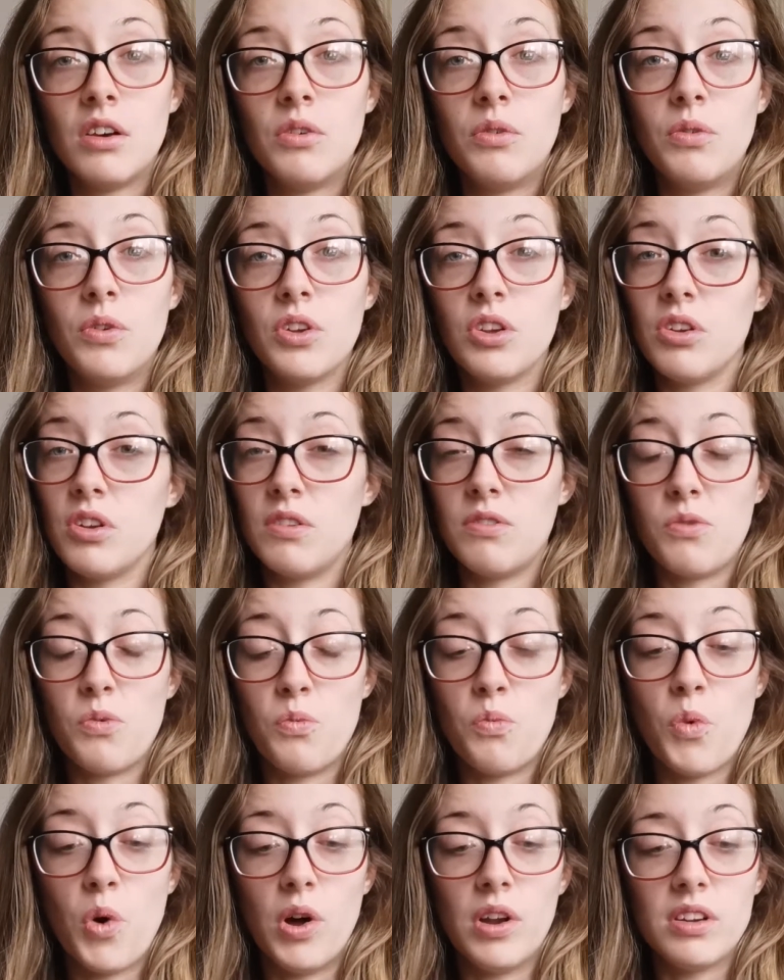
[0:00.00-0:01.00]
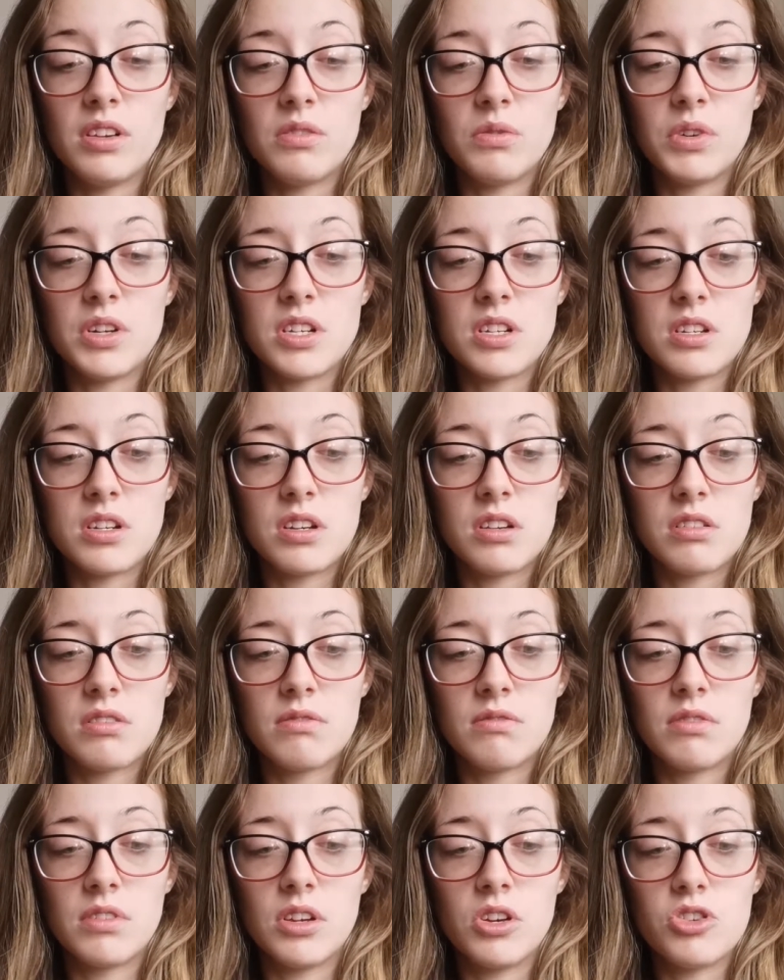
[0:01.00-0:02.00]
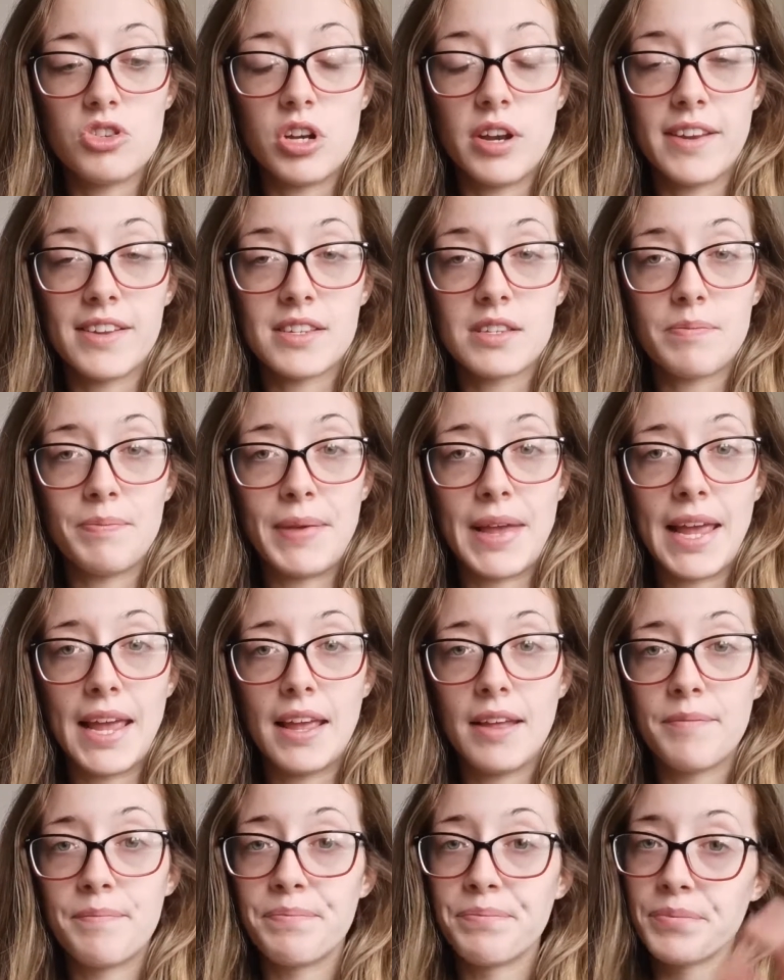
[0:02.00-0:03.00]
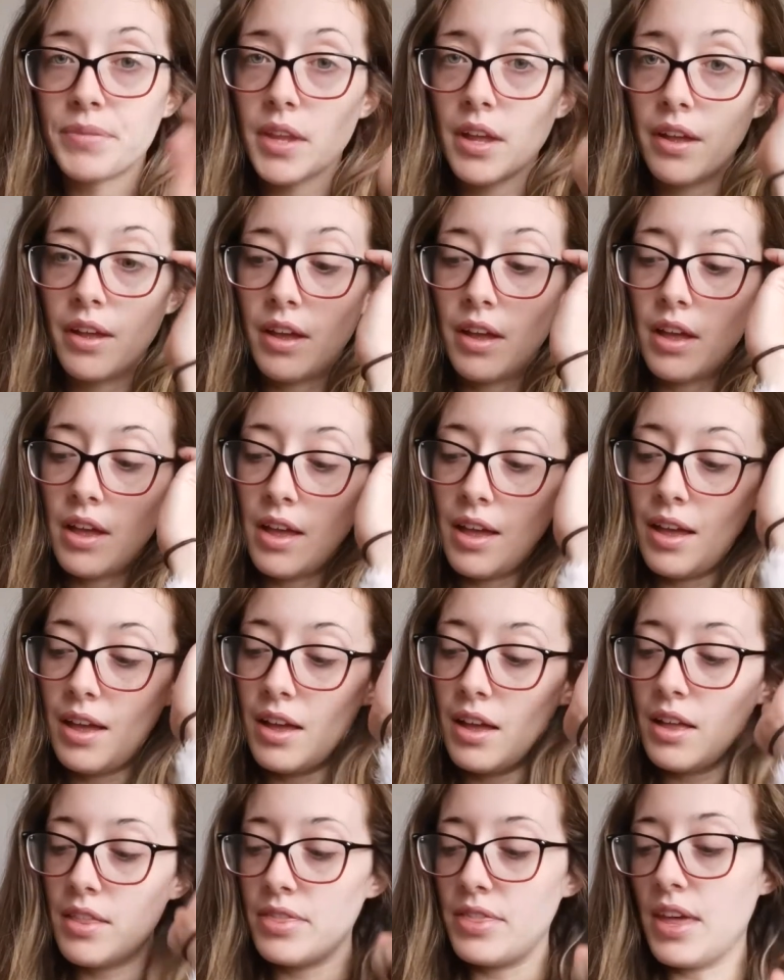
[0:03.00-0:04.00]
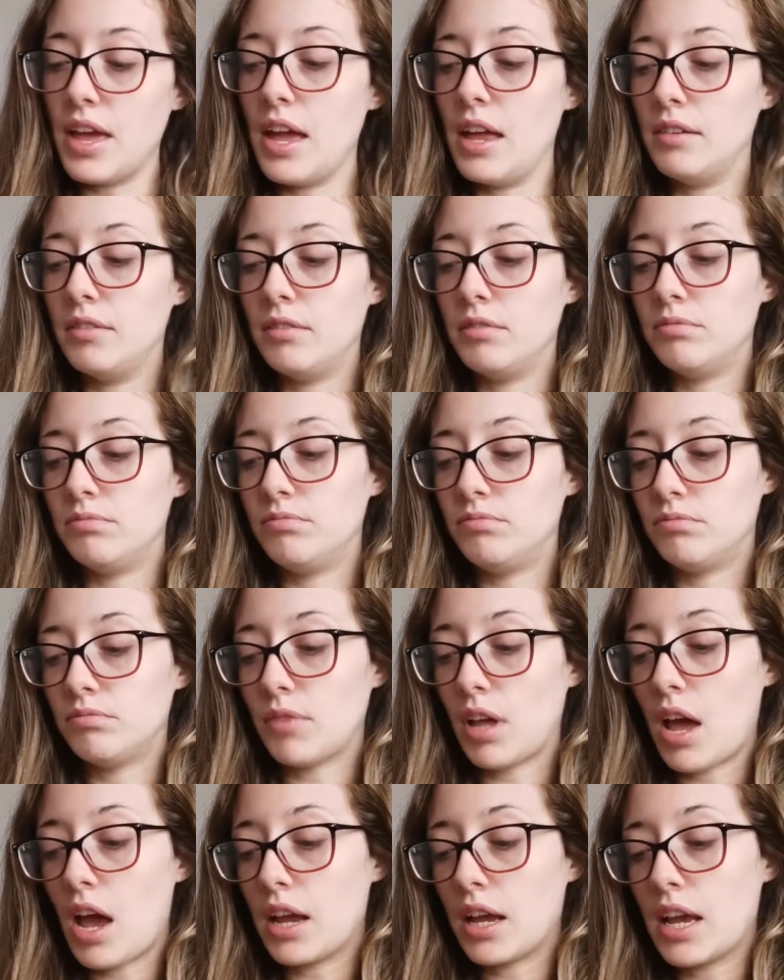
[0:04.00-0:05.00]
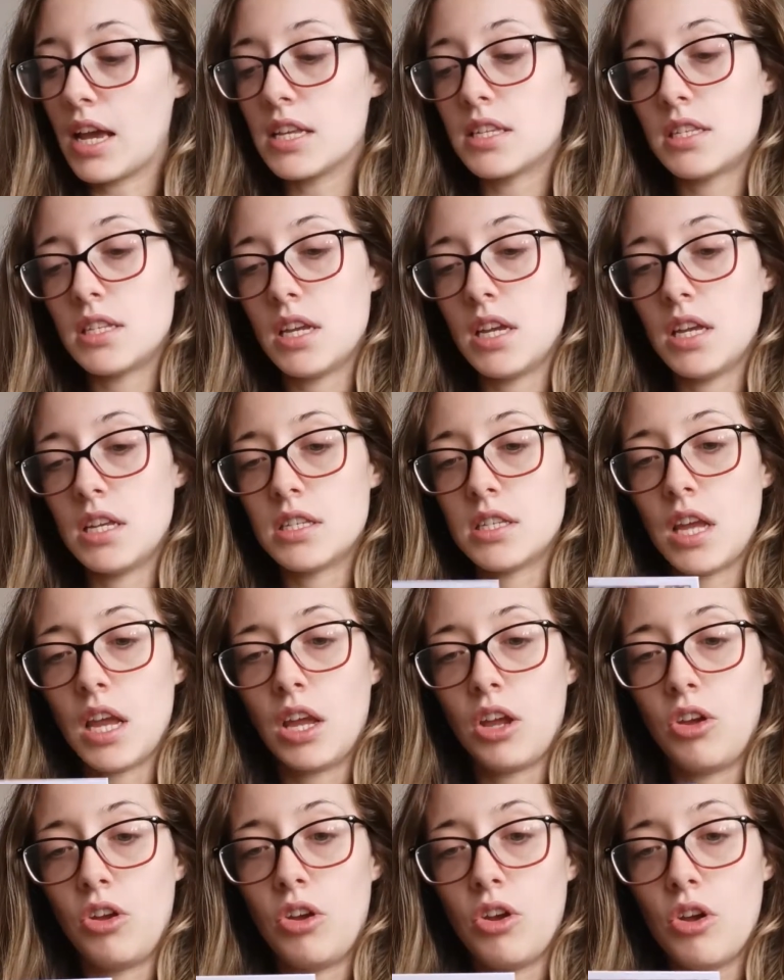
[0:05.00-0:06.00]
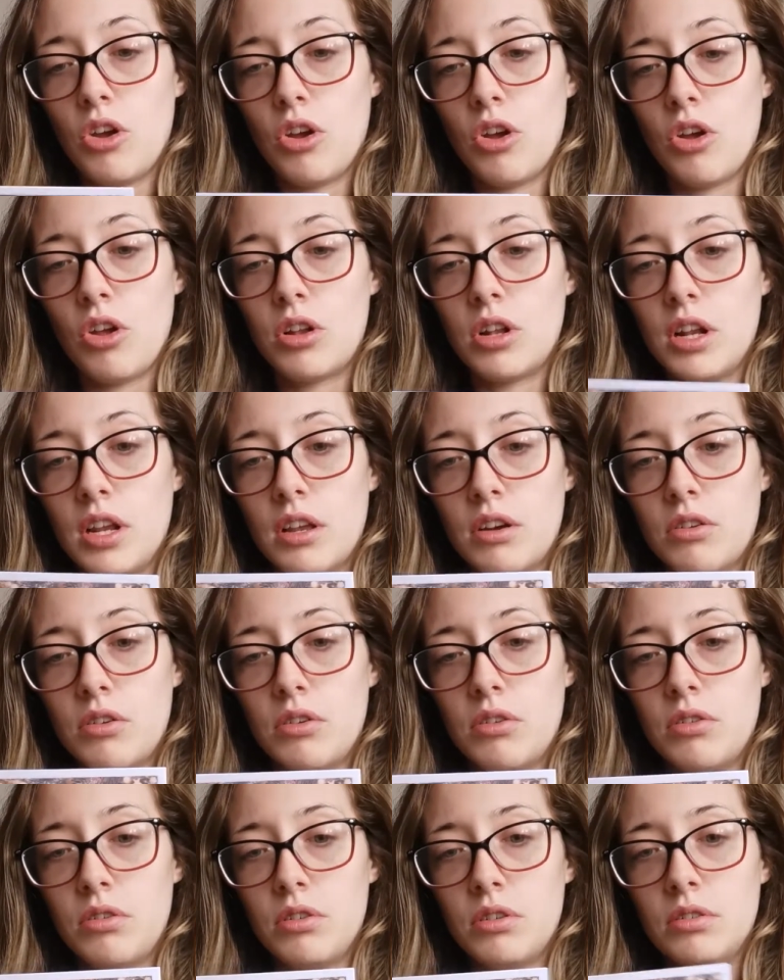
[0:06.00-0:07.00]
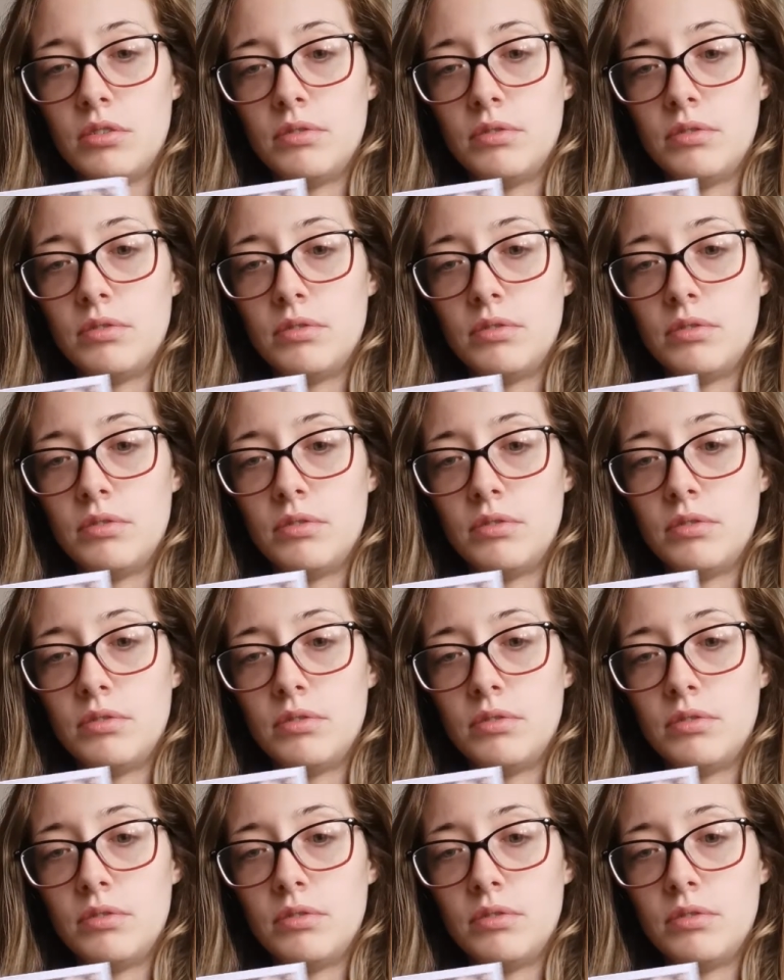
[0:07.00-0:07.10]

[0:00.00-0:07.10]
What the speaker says: what you even want, which usually is me, then I guess it's a good little